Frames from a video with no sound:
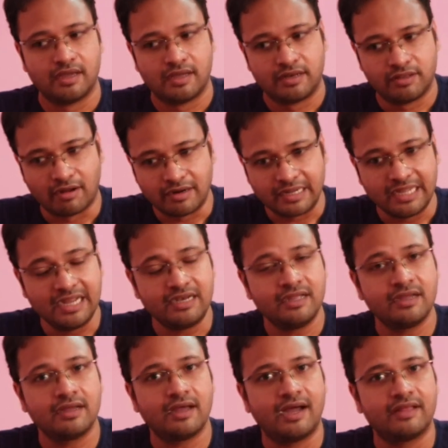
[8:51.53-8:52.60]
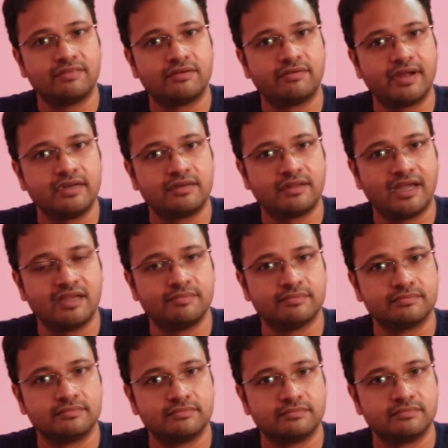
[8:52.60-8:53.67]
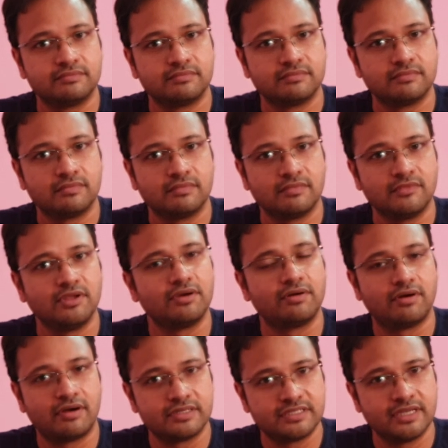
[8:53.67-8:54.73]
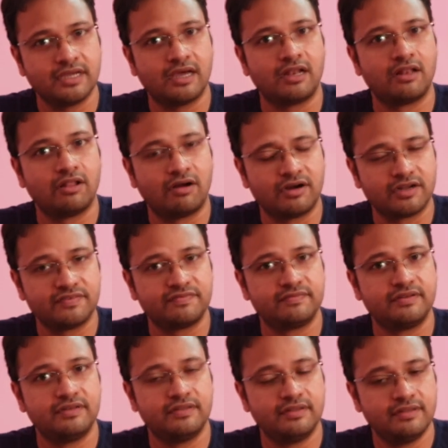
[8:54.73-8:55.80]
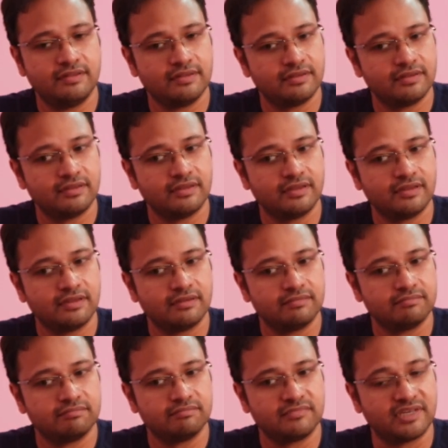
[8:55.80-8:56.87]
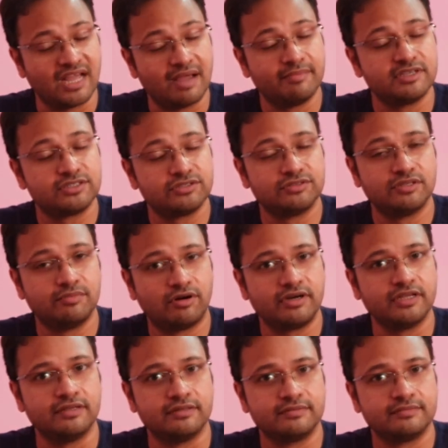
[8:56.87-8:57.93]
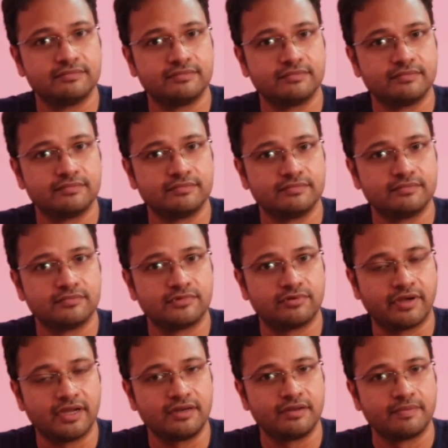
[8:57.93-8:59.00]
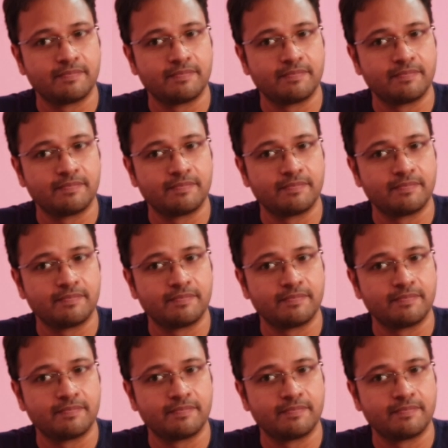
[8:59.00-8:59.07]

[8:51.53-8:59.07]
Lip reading: Not eating at the right time, you're causing a lot of damage to the body, right?